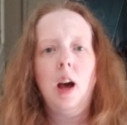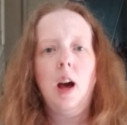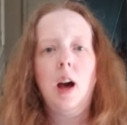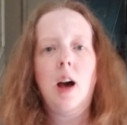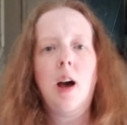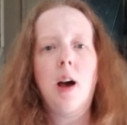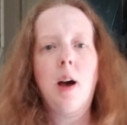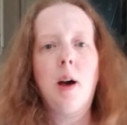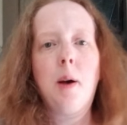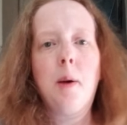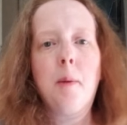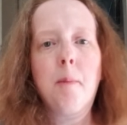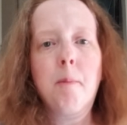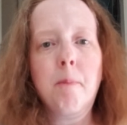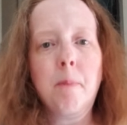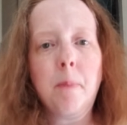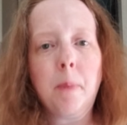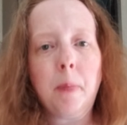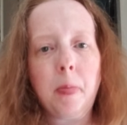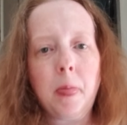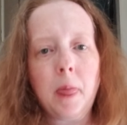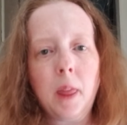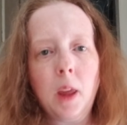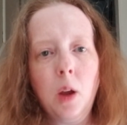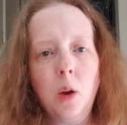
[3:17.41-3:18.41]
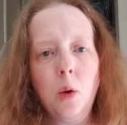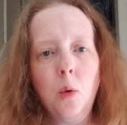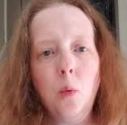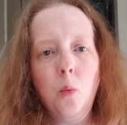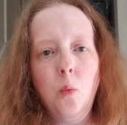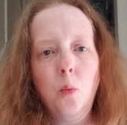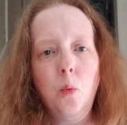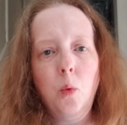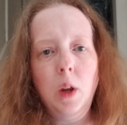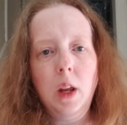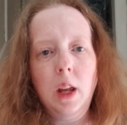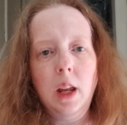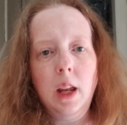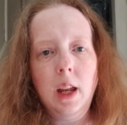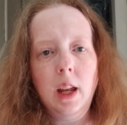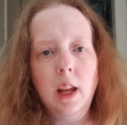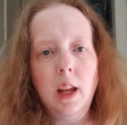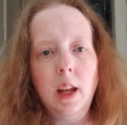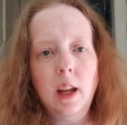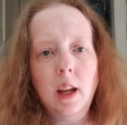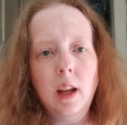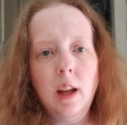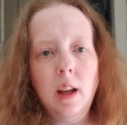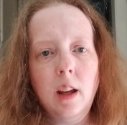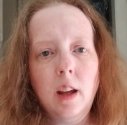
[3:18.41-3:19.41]
Um,
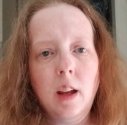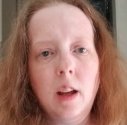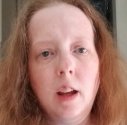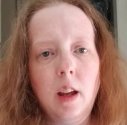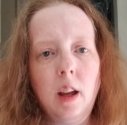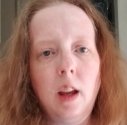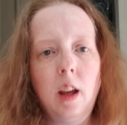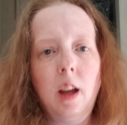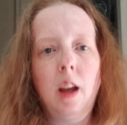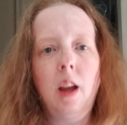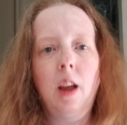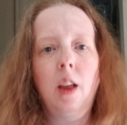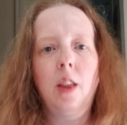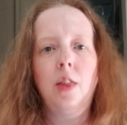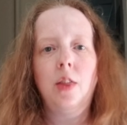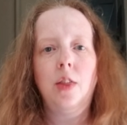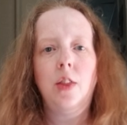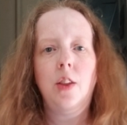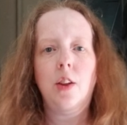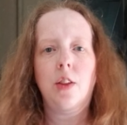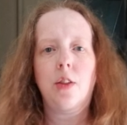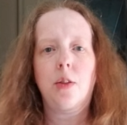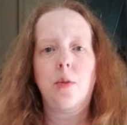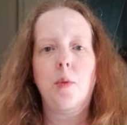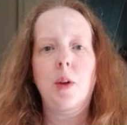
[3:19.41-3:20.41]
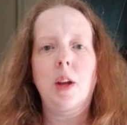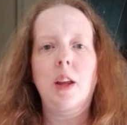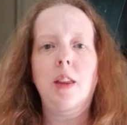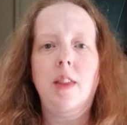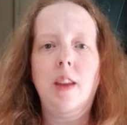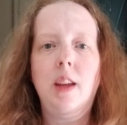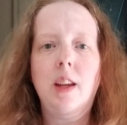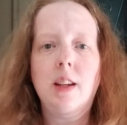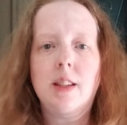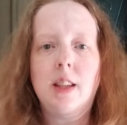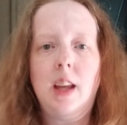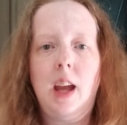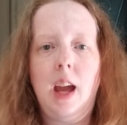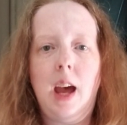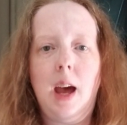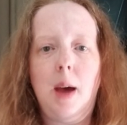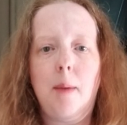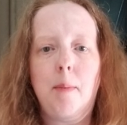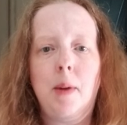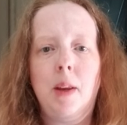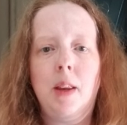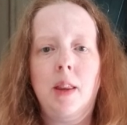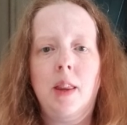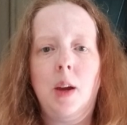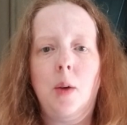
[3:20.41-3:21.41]
we, the three things that
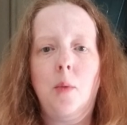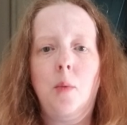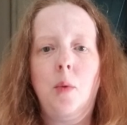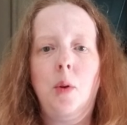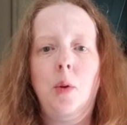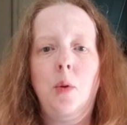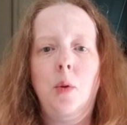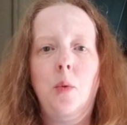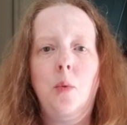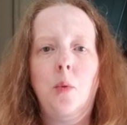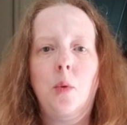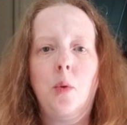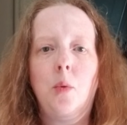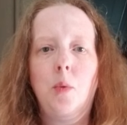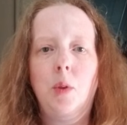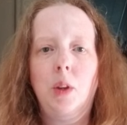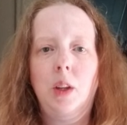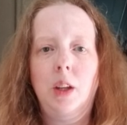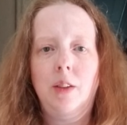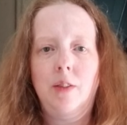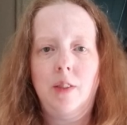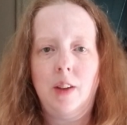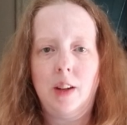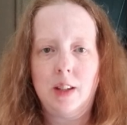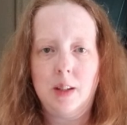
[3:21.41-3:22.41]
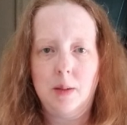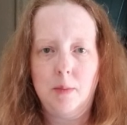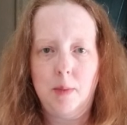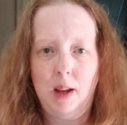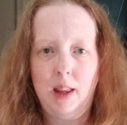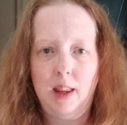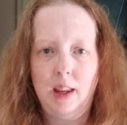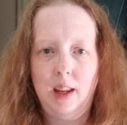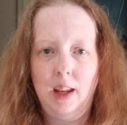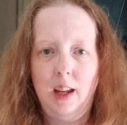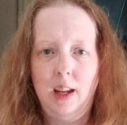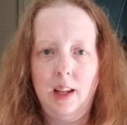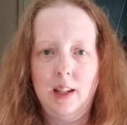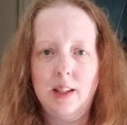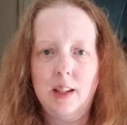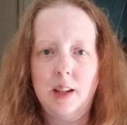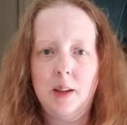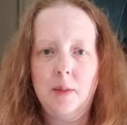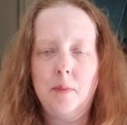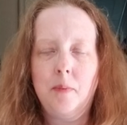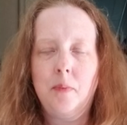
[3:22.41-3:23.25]
happened that we were really affected by the heat.